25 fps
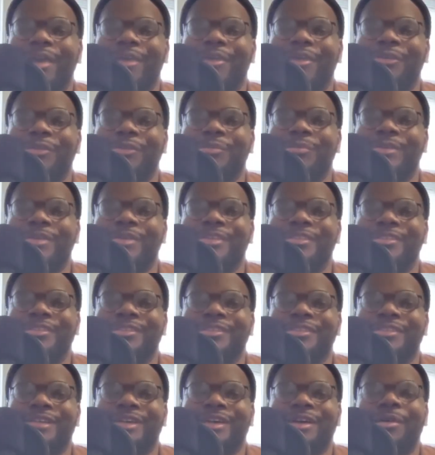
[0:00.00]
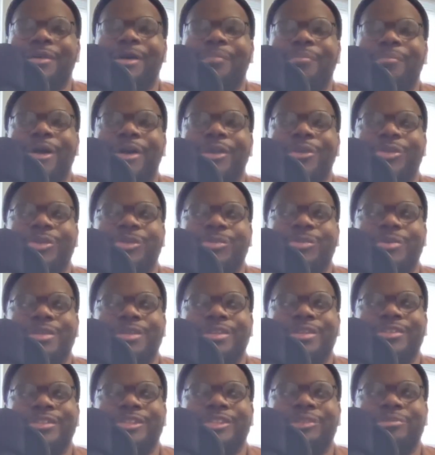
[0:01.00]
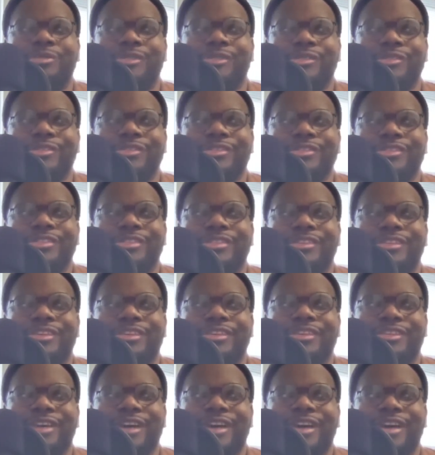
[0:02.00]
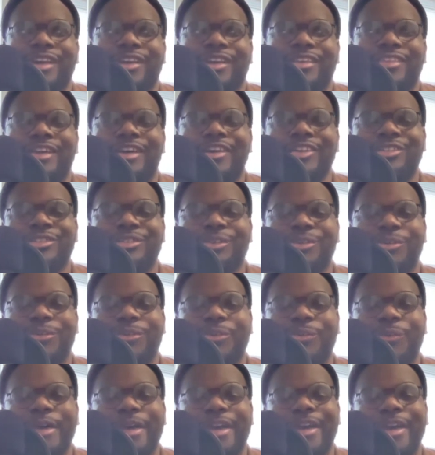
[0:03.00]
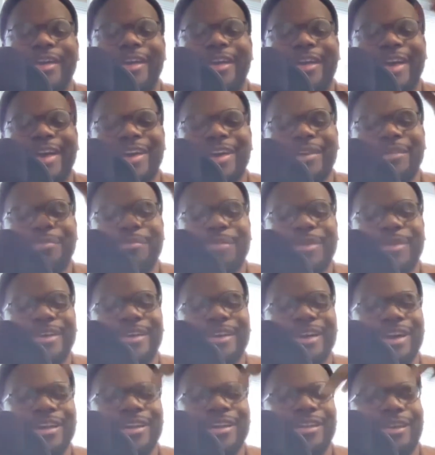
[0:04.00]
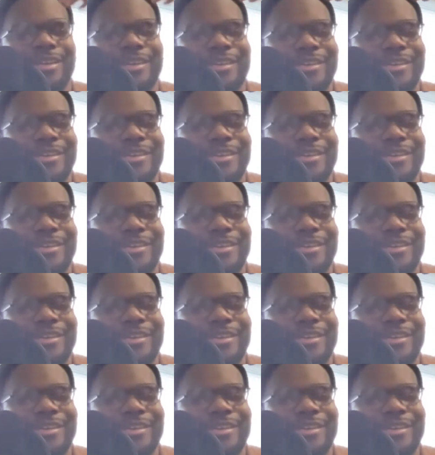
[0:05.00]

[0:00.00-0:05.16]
human is my human is experiencing anxiety. That's so weird. It kind of like